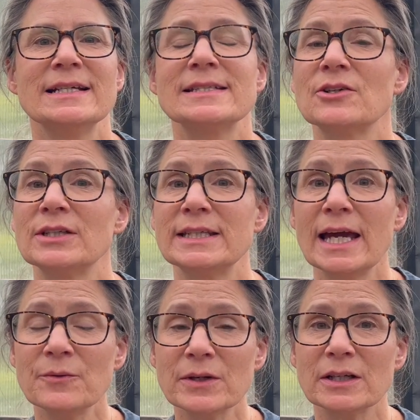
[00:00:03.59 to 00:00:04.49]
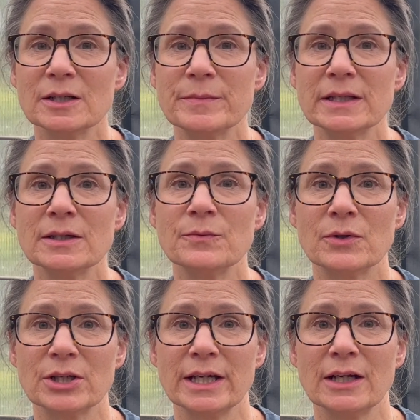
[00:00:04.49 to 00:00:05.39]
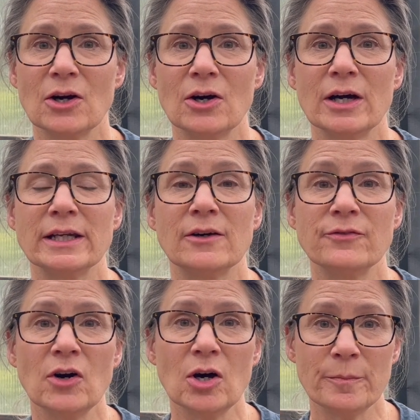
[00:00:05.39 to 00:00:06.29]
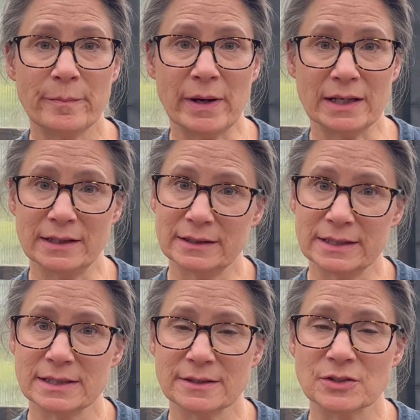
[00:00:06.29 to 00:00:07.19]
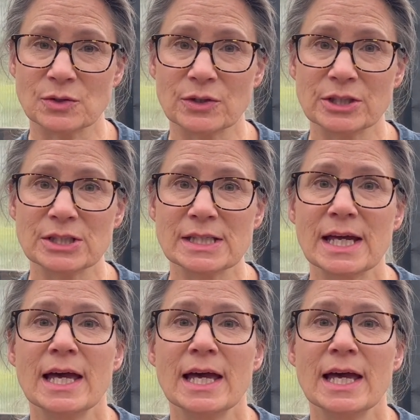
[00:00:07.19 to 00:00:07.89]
So, today we're going to be working on a fall bucket list of sorts,